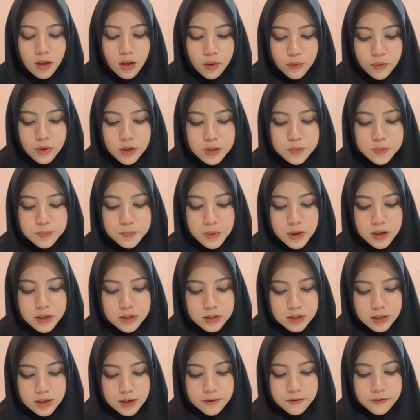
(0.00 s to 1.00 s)
was
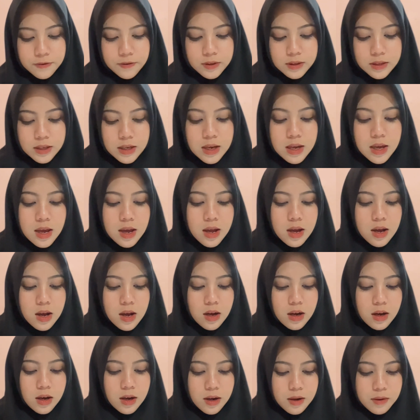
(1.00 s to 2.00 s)
positively
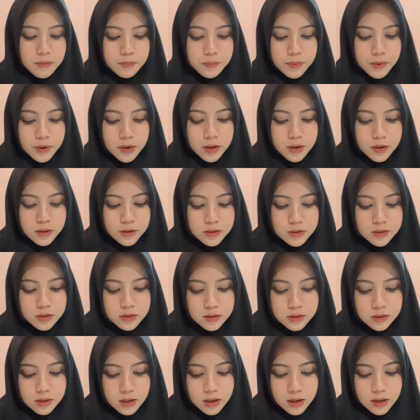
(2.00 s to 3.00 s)

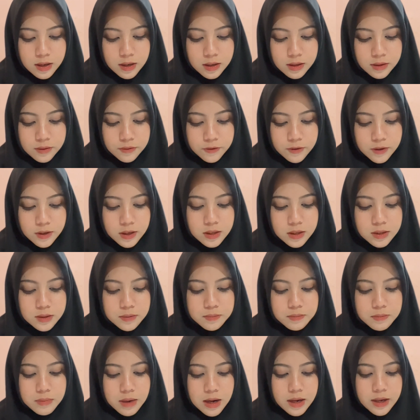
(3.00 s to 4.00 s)

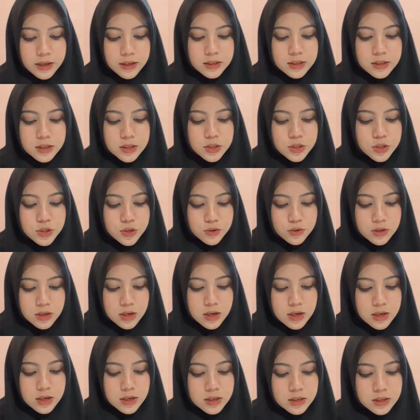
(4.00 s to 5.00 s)
perceived by the
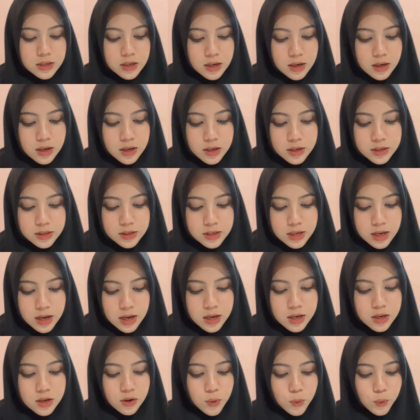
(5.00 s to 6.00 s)
student that
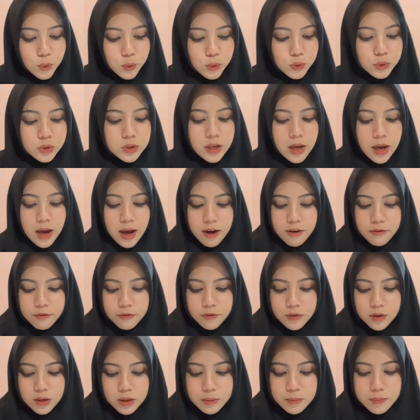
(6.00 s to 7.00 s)
they could have
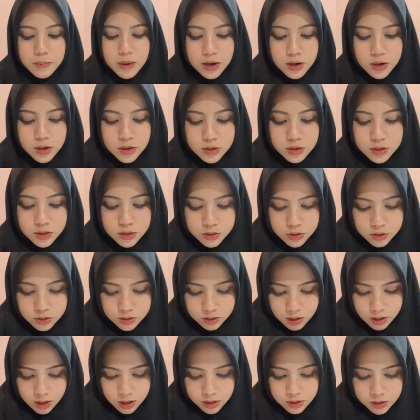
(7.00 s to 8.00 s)
a better
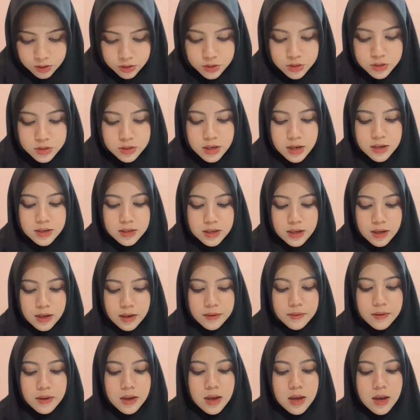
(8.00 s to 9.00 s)
understanding,